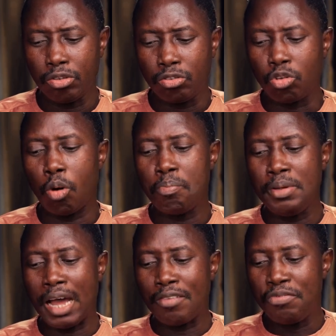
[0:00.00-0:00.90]
So
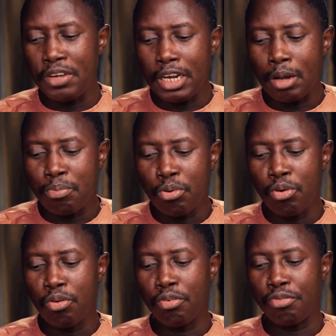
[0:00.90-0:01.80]
be
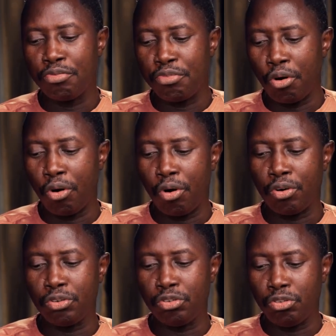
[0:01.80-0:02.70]
available
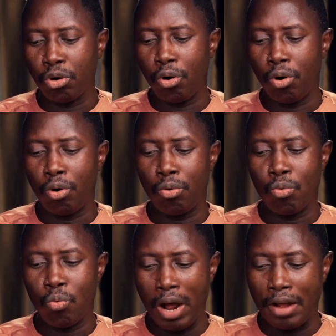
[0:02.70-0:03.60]
for your
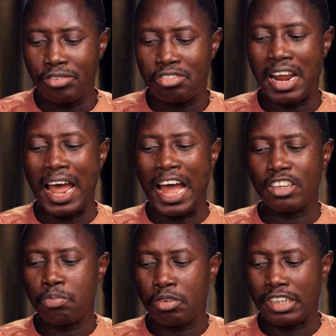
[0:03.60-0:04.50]
wife. Try
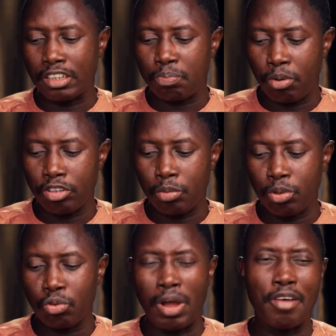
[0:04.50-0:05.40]
as much as
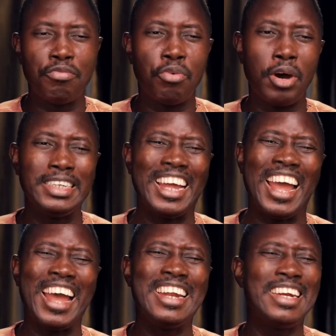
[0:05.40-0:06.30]
possible to avoid
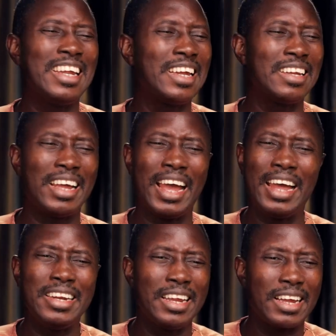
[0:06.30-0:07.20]
any
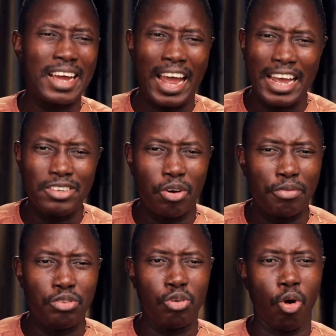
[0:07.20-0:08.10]
kind
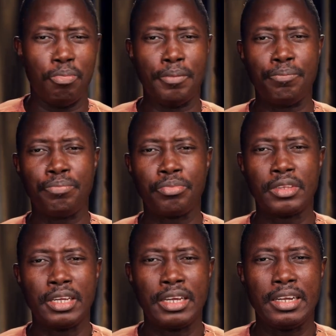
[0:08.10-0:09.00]
of job
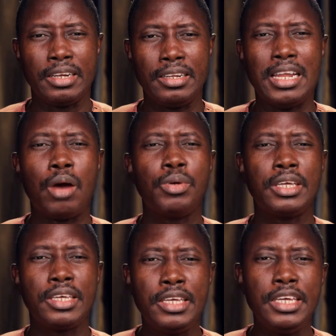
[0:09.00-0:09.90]
that
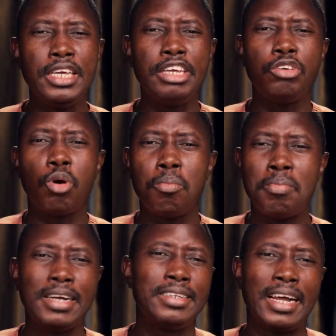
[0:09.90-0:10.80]
will kill your
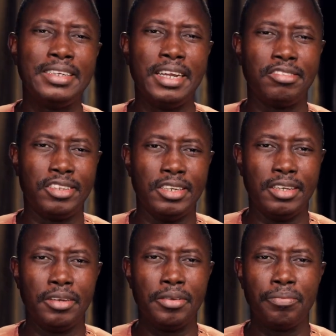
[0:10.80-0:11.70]
marital destiny.